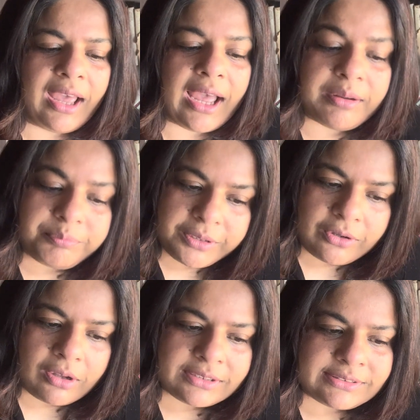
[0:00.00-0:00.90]
And
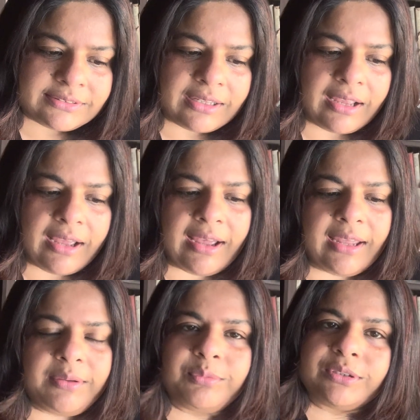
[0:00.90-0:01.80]
because
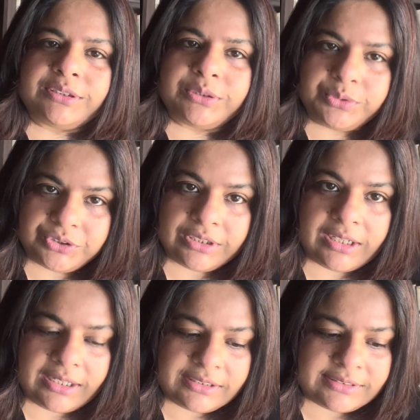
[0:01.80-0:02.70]
I was
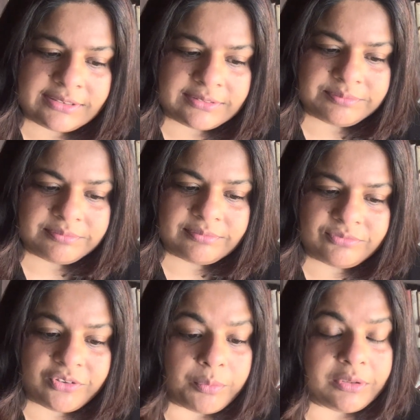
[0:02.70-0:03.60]
socialized
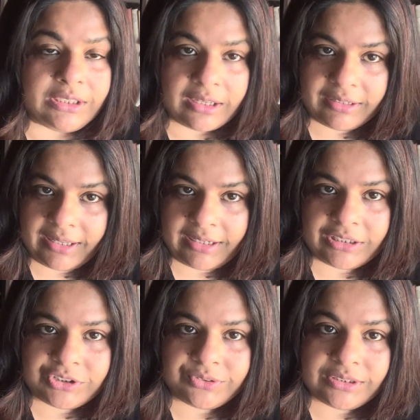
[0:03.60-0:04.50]
from a young
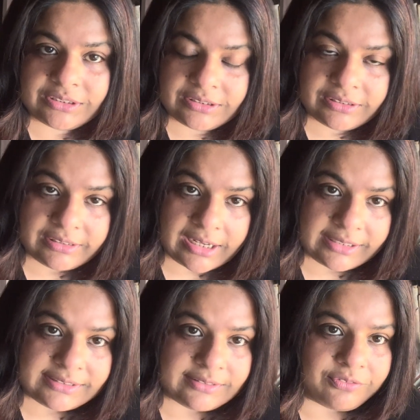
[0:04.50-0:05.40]
age to
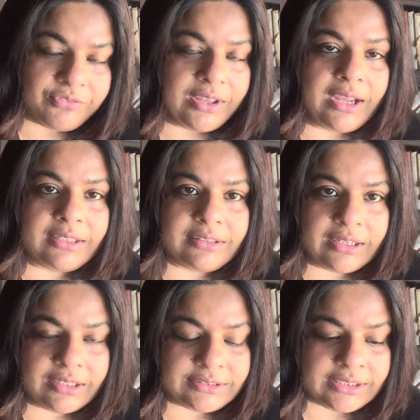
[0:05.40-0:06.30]
internalize the fact
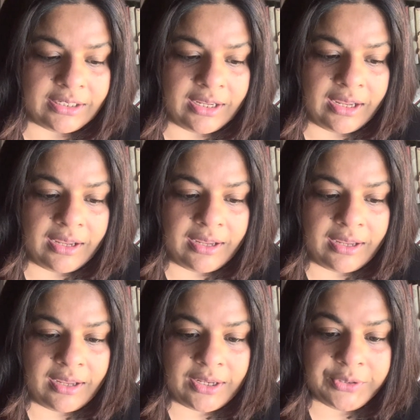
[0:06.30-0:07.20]
that
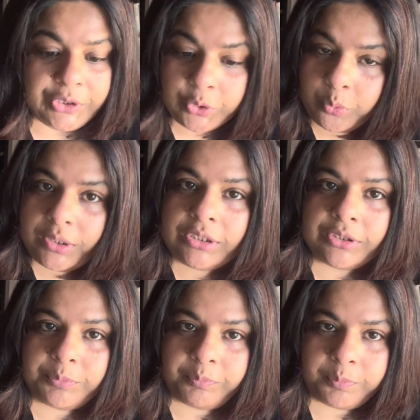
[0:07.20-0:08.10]
no one
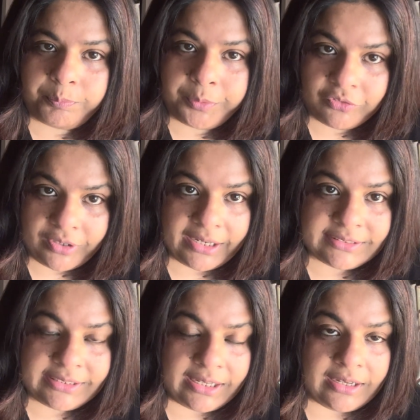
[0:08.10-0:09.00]
could
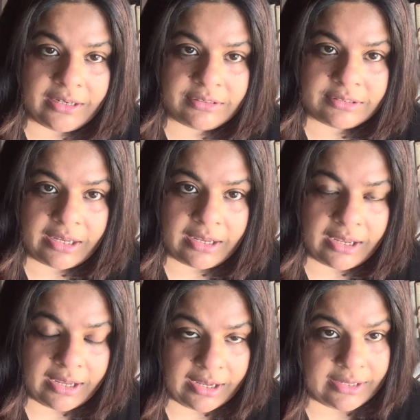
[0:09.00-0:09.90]
provide care
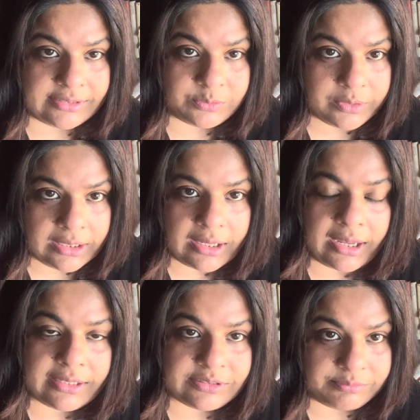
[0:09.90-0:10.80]
as well
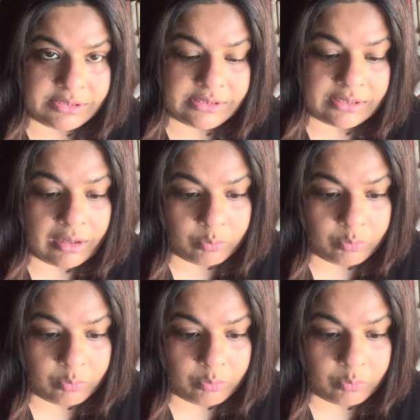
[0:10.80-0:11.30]
as me, a